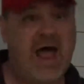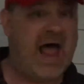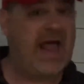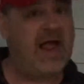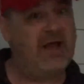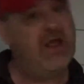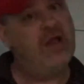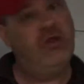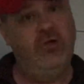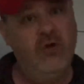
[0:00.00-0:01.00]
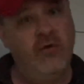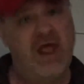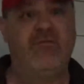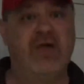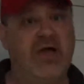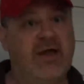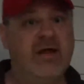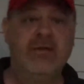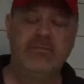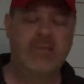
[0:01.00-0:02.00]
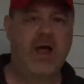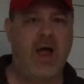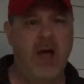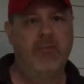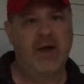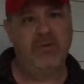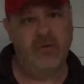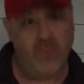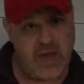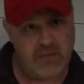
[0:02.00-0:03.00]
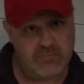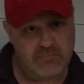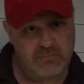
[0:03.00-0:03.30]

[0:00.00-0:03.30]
I got a gun, you don't have a gun, I'm probably going to win.